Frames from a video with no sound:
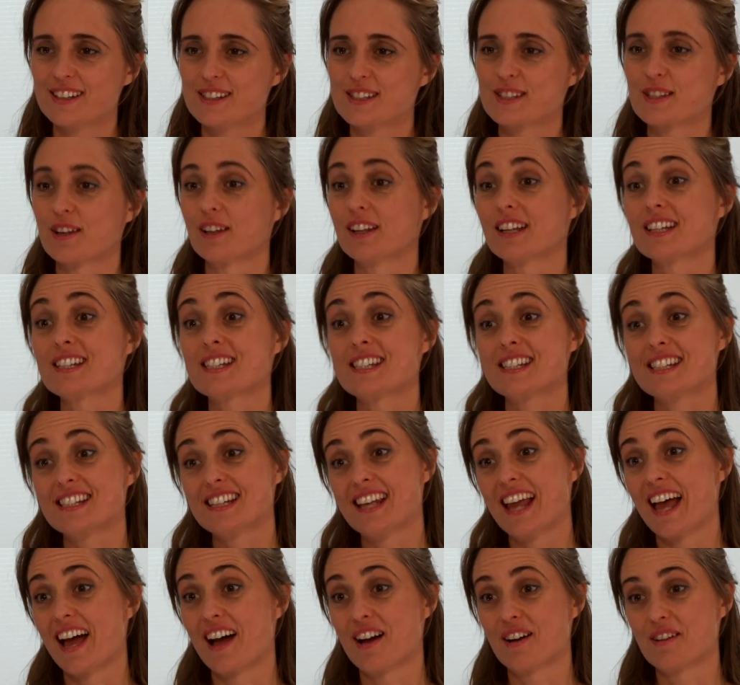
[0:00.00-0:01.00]
So let's
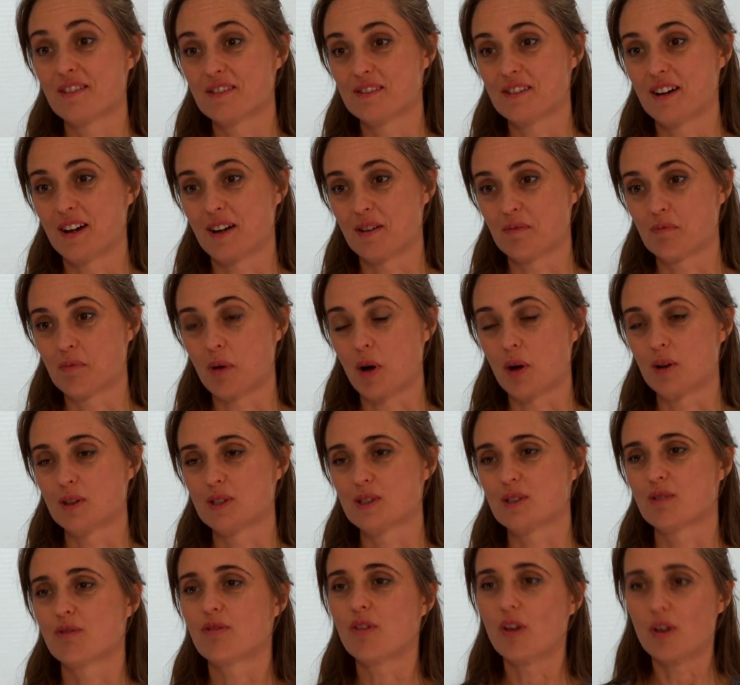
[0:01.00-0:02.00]
now um,
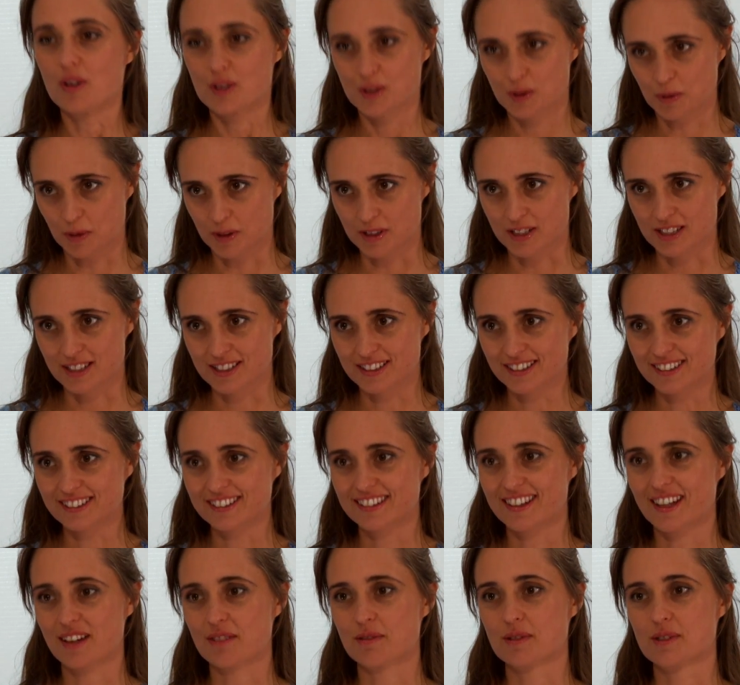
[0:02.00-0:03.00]
pose the first question
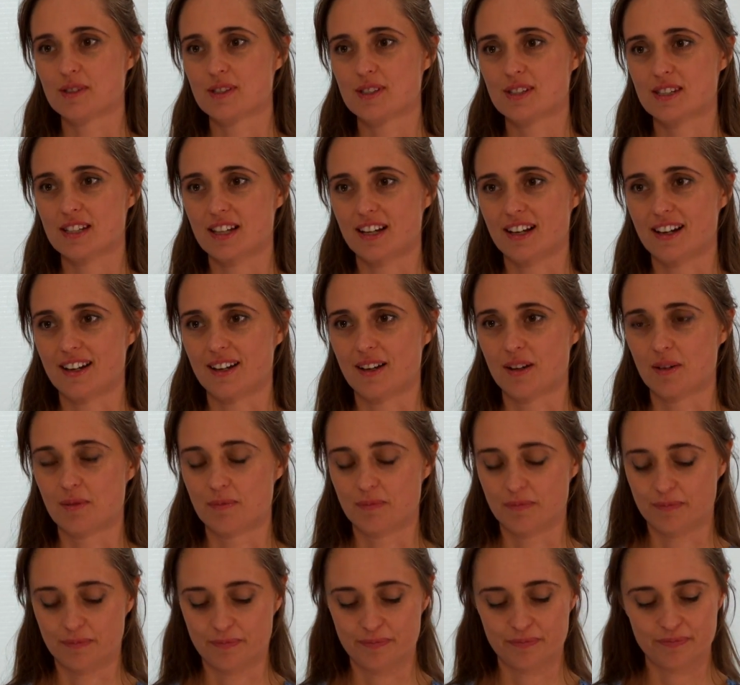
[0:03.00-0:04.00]
that was
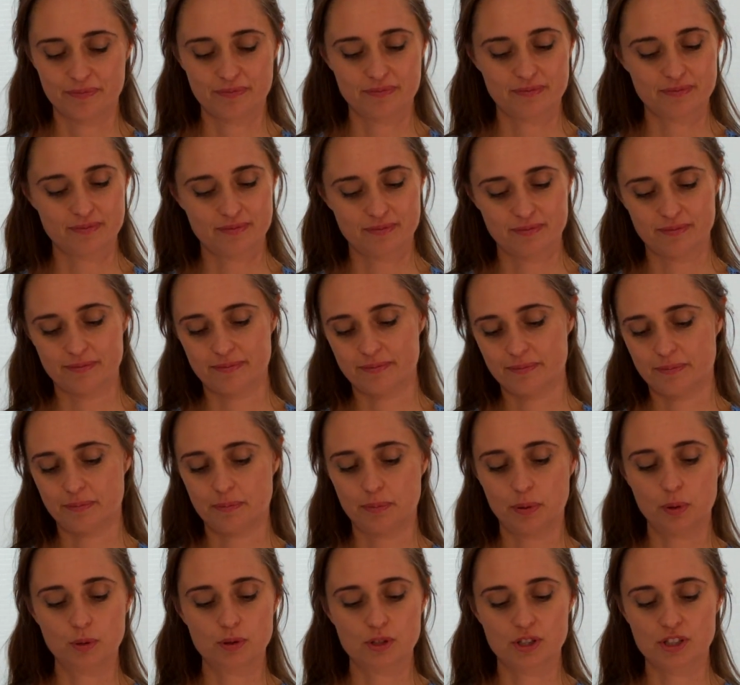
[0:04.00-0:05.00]
um,
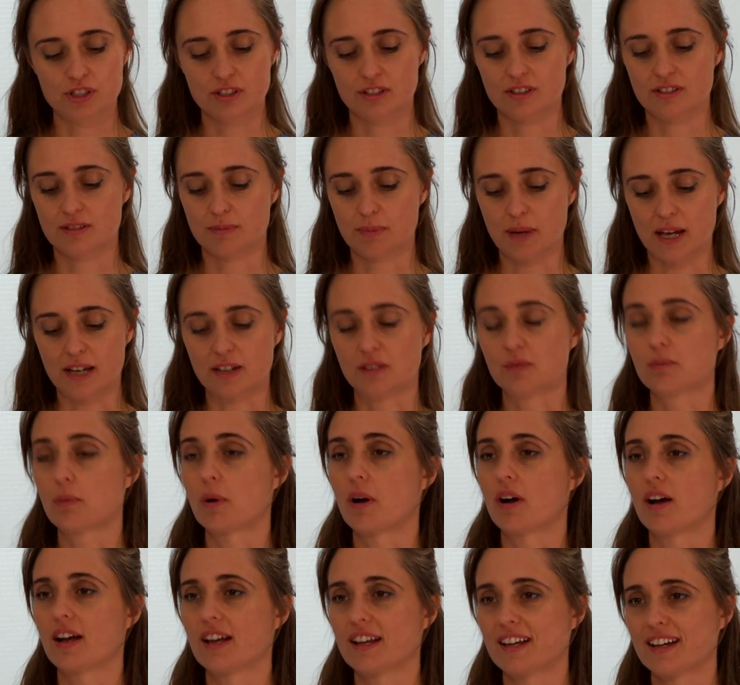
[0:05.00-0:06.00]
put to the panel
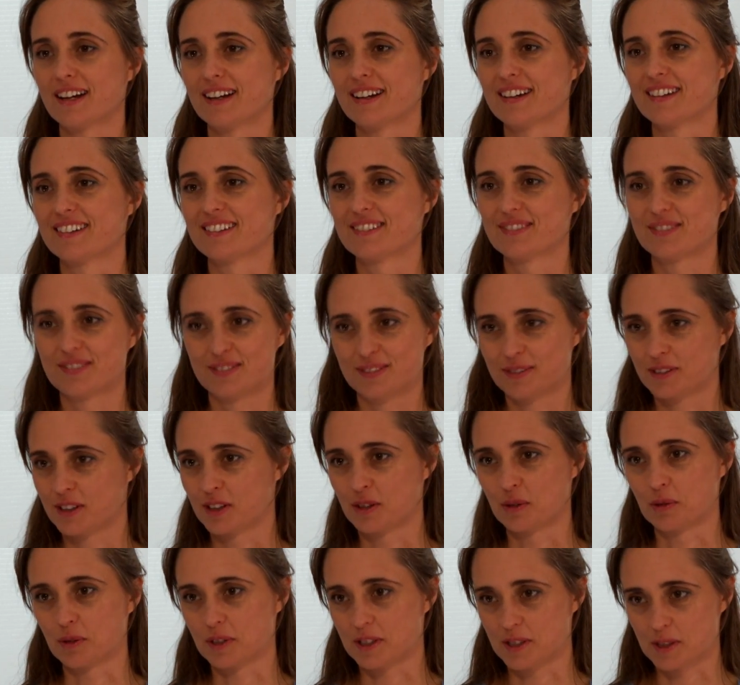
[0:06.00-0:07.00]
by uh,
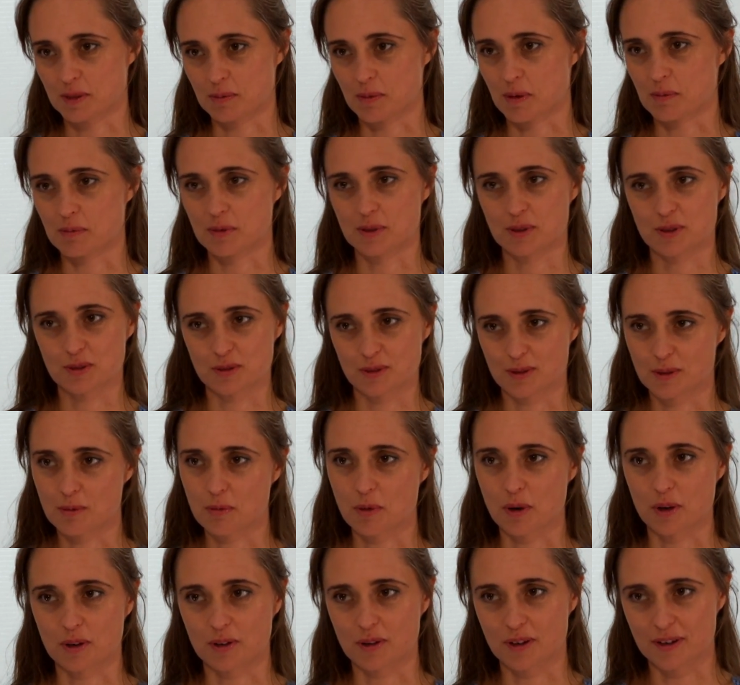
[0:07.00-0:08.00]
an audience member during the
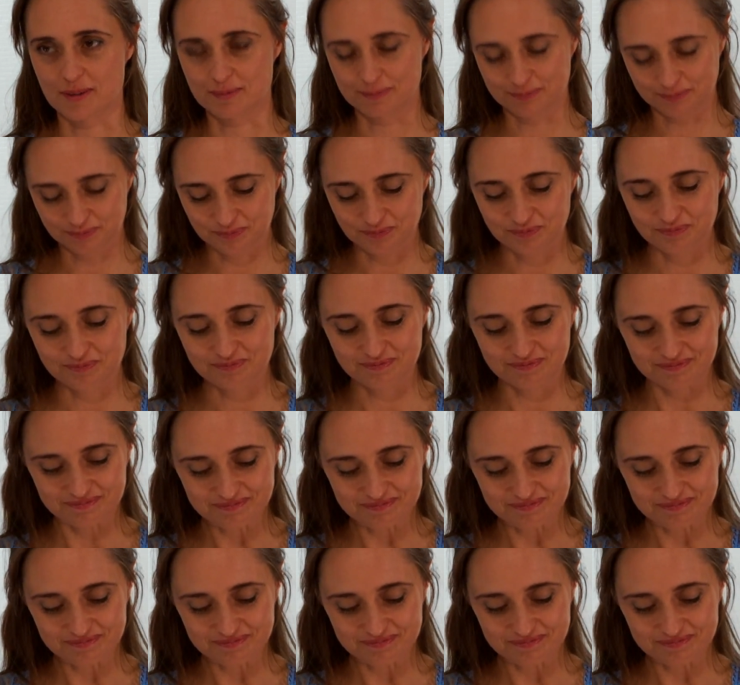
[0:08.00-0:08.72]
program. Yeah.